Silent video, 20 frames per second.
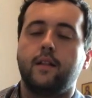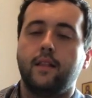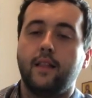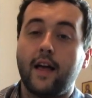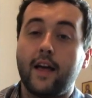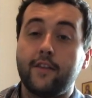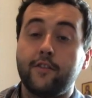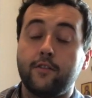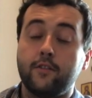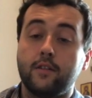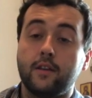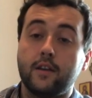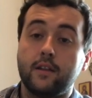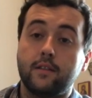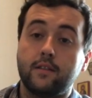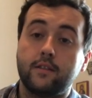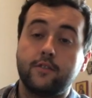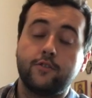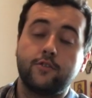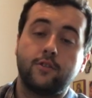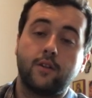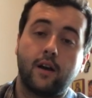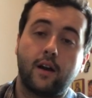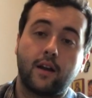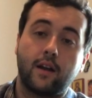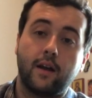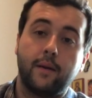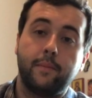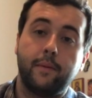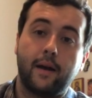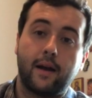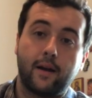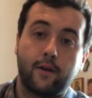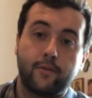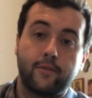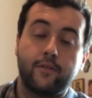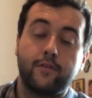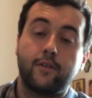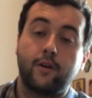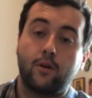Lastly, let's talk
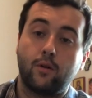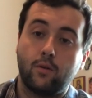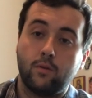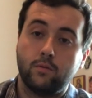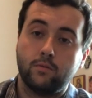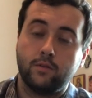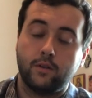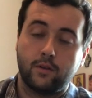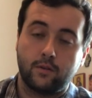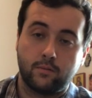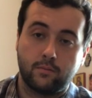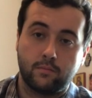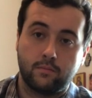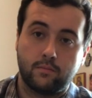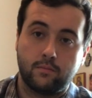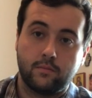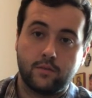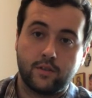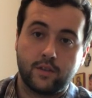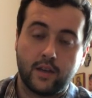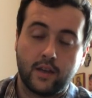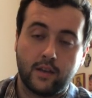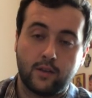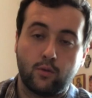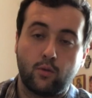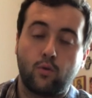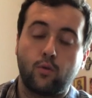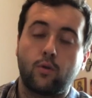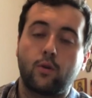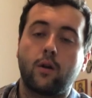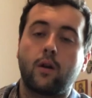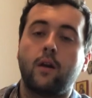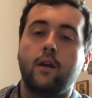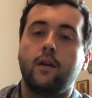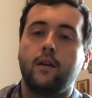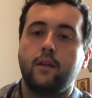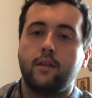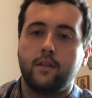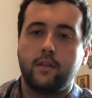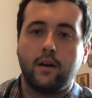about the whole tone scale, or
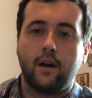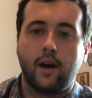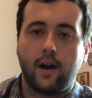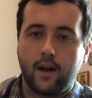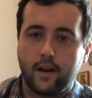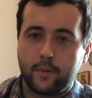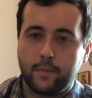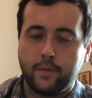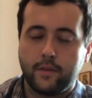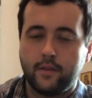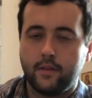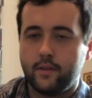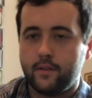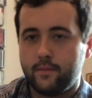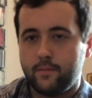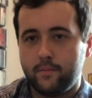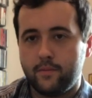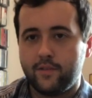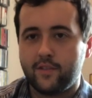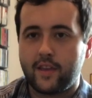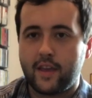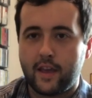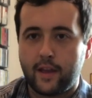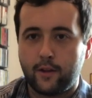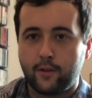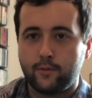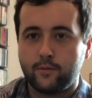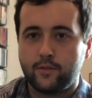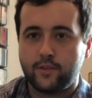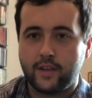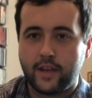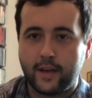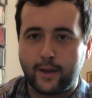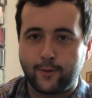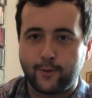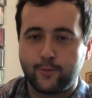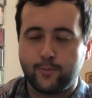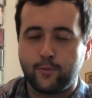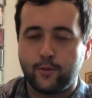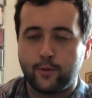the augmented scale sound
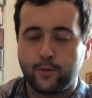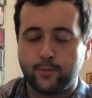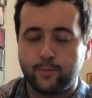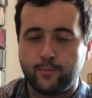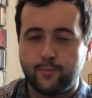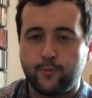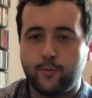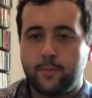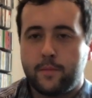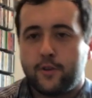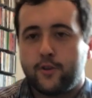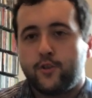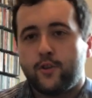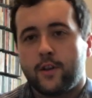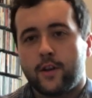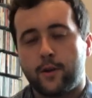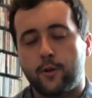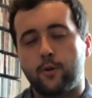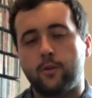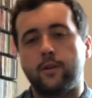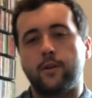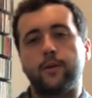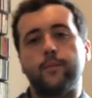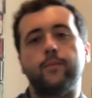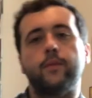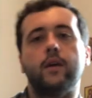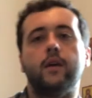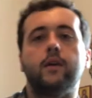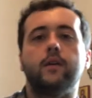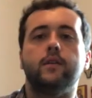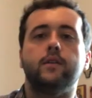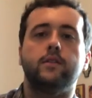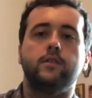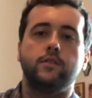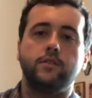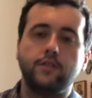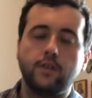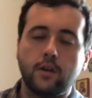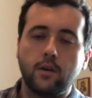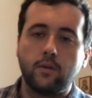we were mentioning earlier.
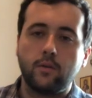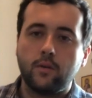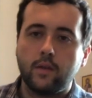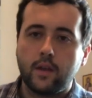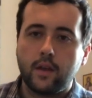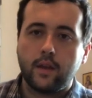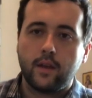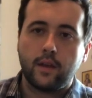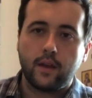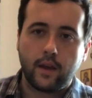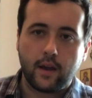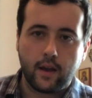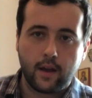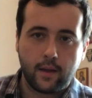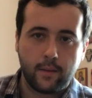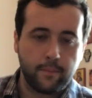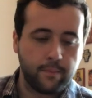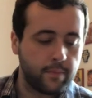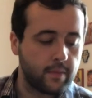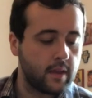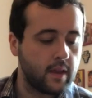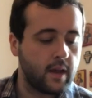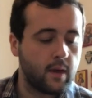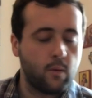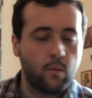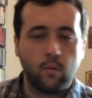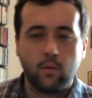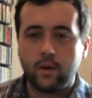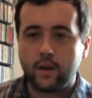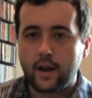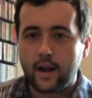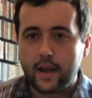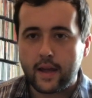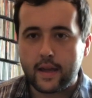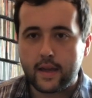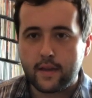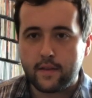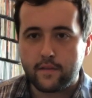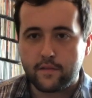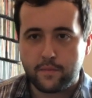So, what
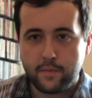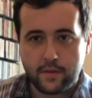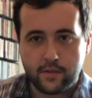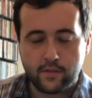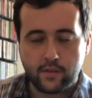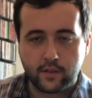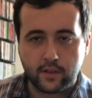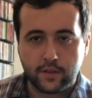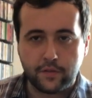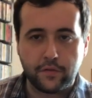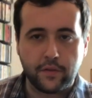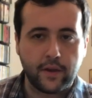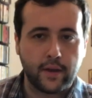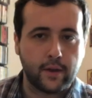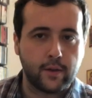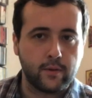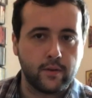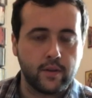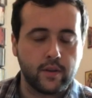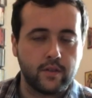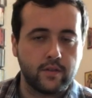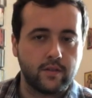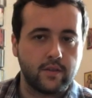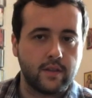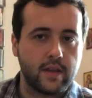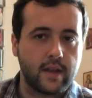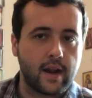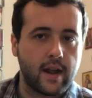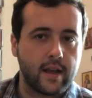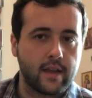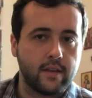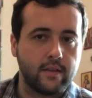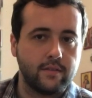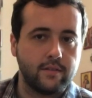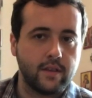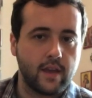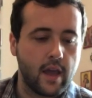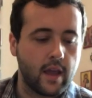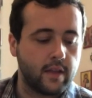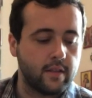I have basically found is that I can
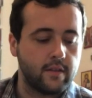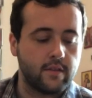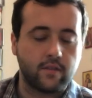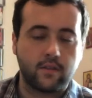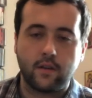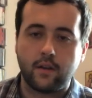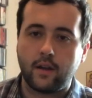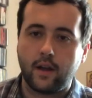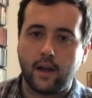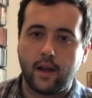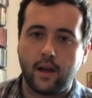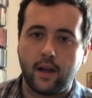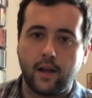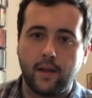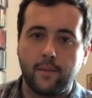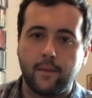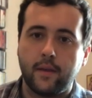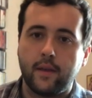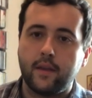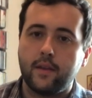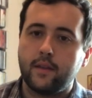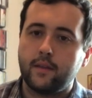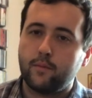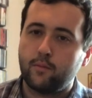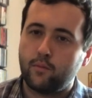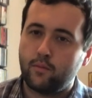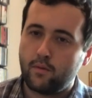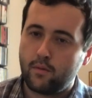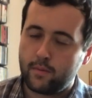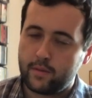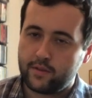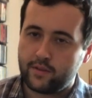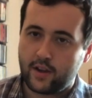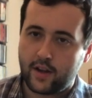take this, what we